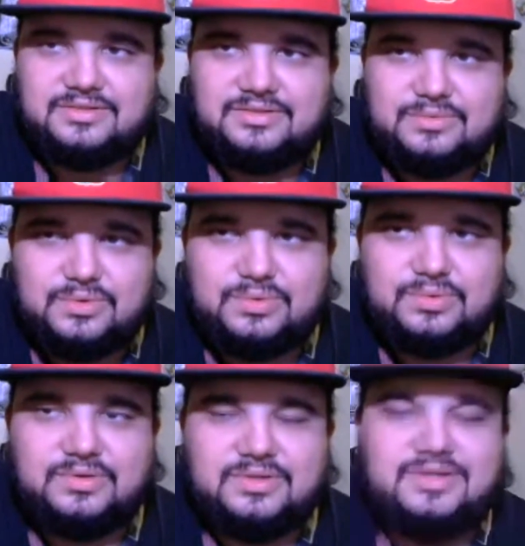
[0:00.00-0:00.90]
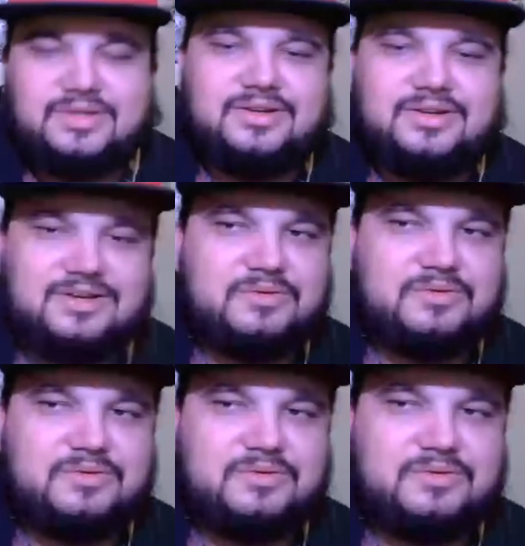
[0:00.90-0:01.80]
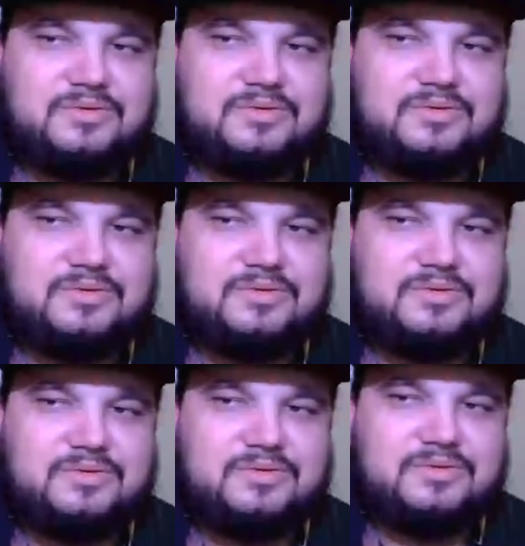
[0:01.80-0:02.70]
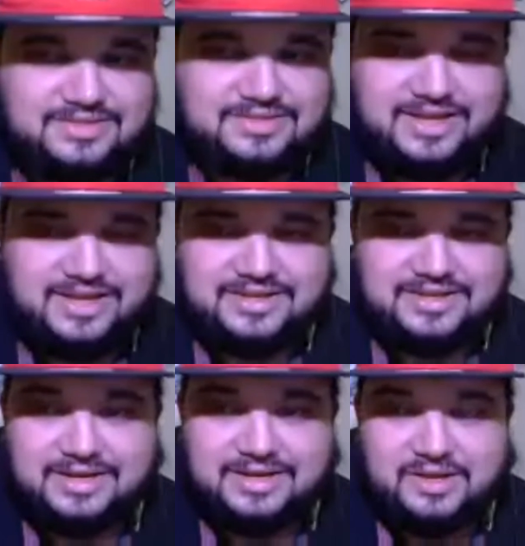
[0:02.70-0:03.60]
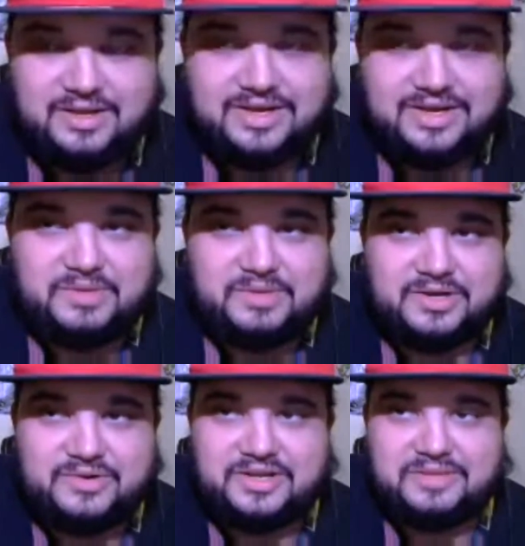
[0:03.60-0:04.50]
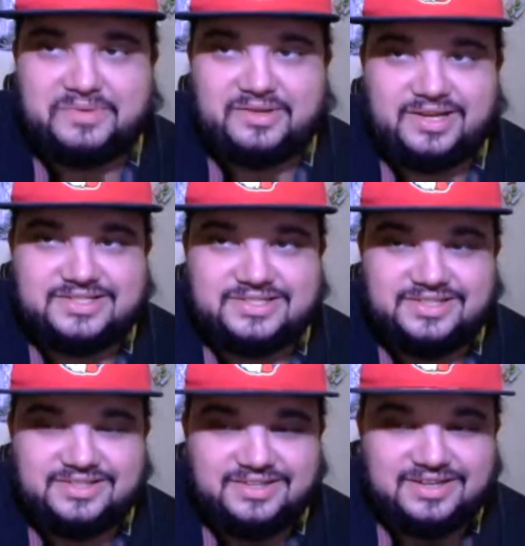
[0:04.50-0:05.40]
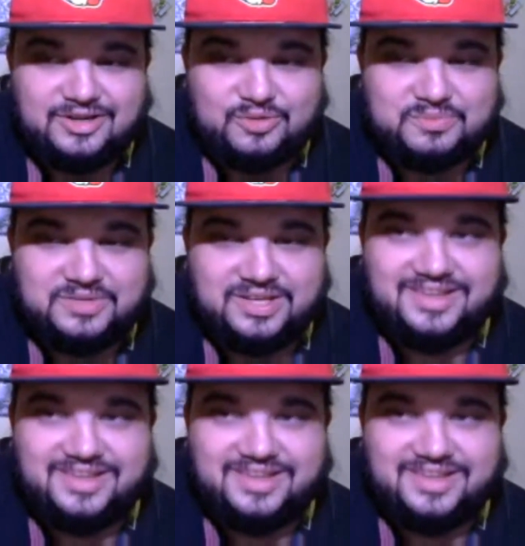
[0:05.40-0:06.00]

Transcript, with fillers: Woo. Okay, we're back. I dang, I gotta pay I gotta pay my cricket bill actually. I hope that